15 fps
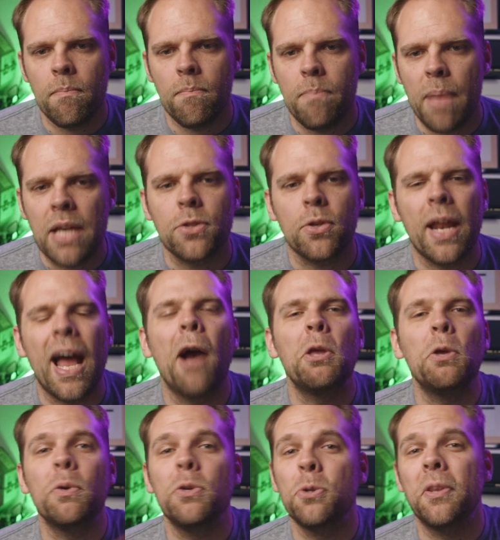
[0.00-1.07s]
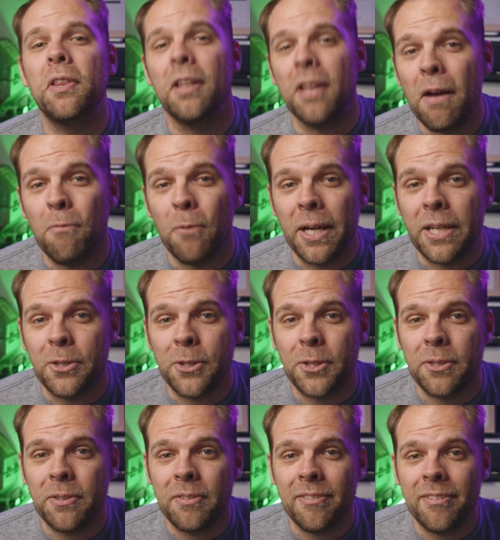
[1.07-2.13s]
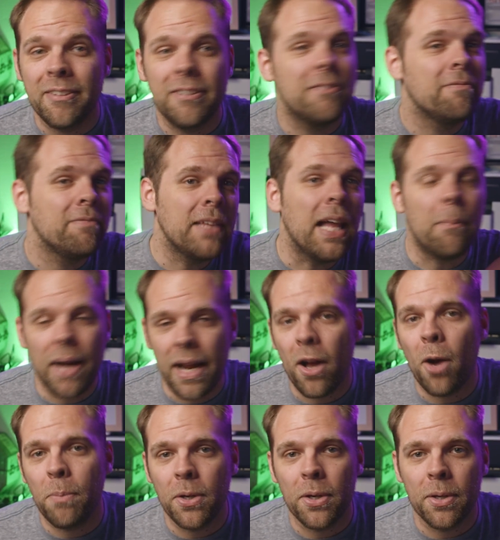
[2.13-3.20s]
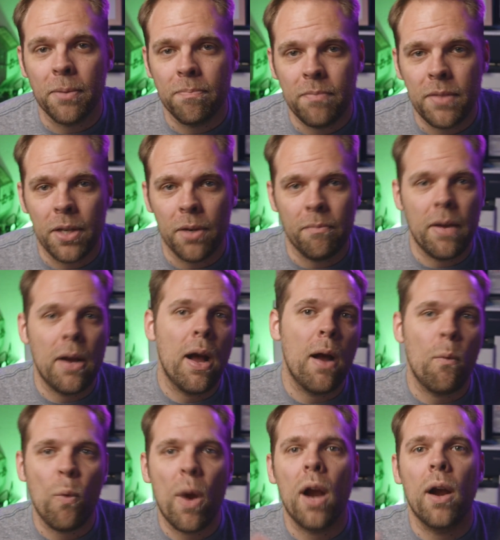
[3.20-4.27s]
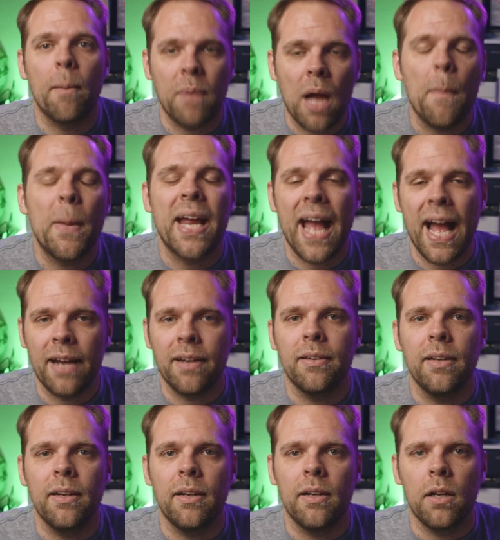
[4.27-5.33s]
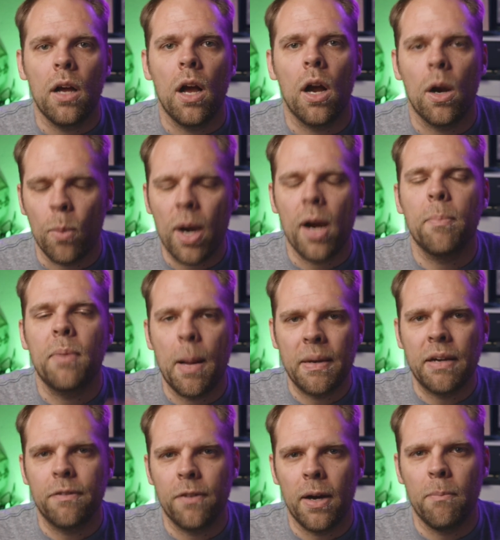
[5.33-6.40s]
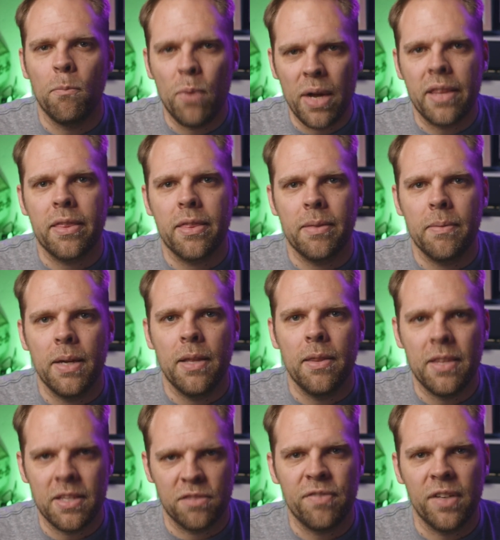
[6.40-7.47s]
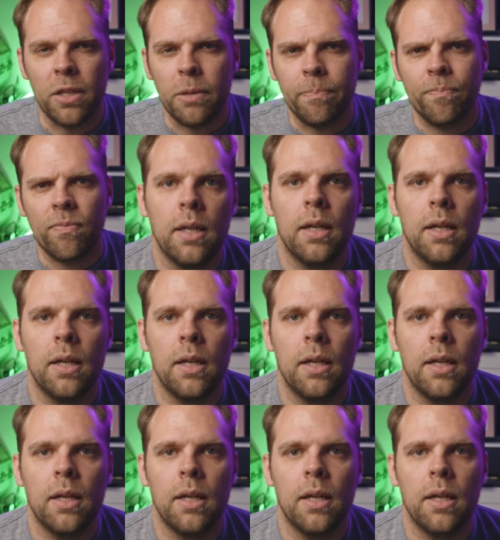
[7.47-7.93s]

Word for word: based on how you enjoyed The Love Witch, that might help your, you know, uh, where I'm coming at or where I'm coming from with this film.